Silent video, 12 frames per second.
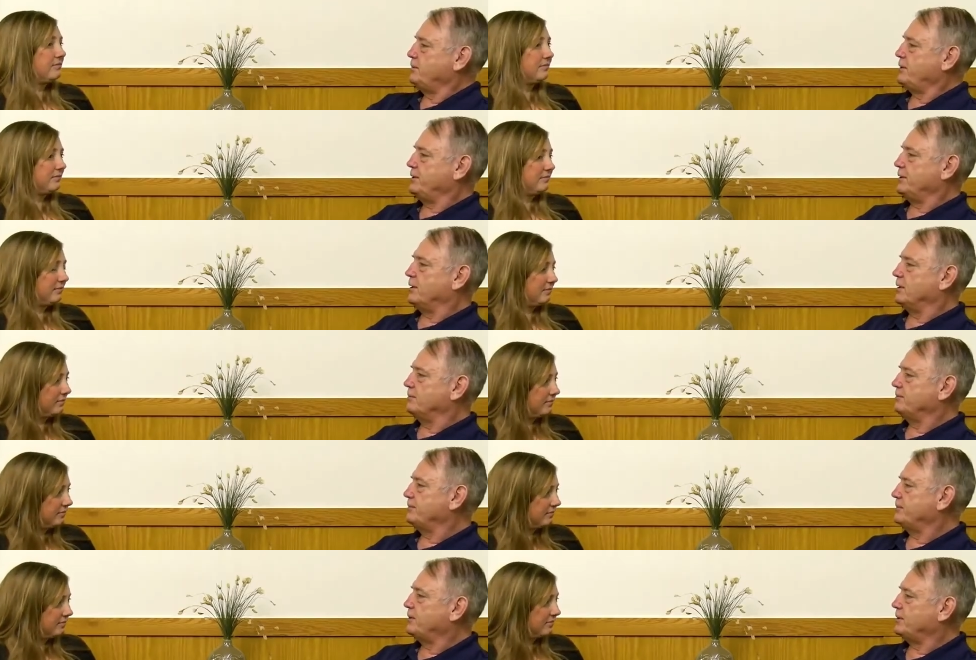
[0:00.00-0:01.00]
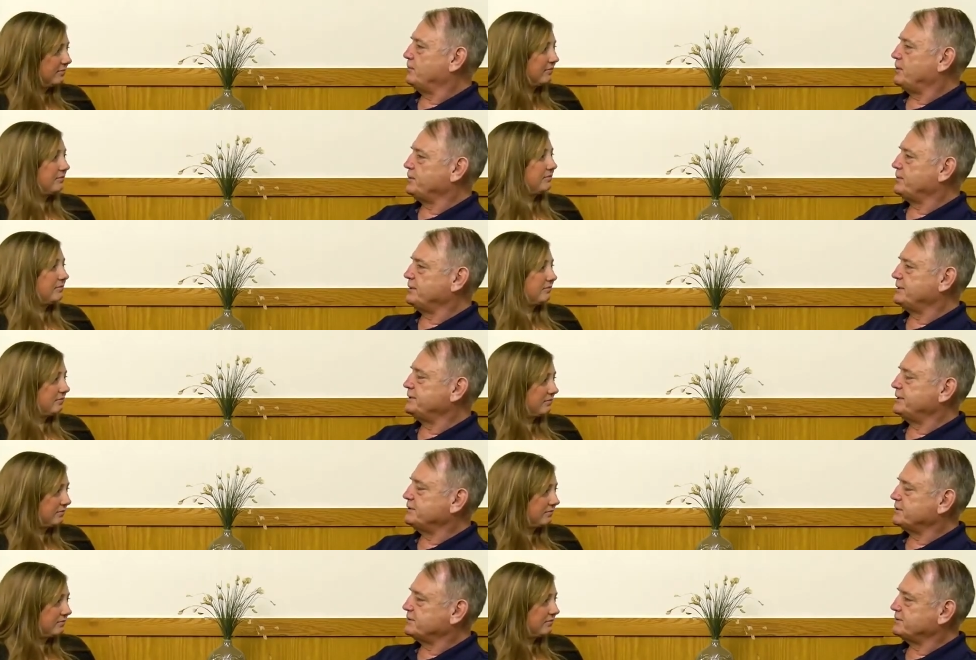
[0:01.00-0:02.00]
Speaker 1: put in our, our multiple listing
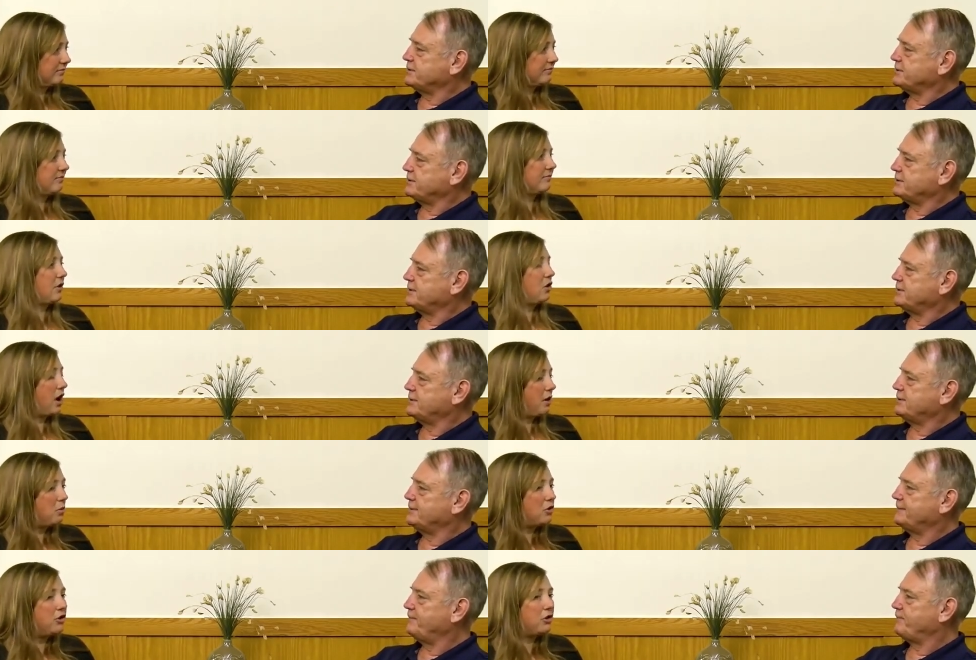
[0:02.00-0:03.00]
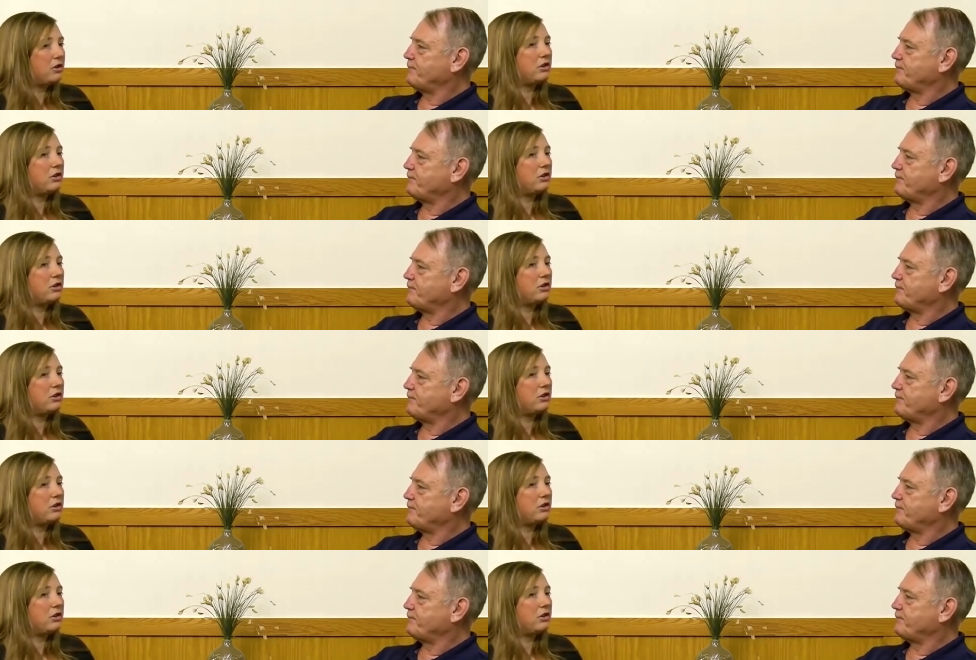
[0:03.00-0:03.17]
service.
Speaker 2: Okay, well,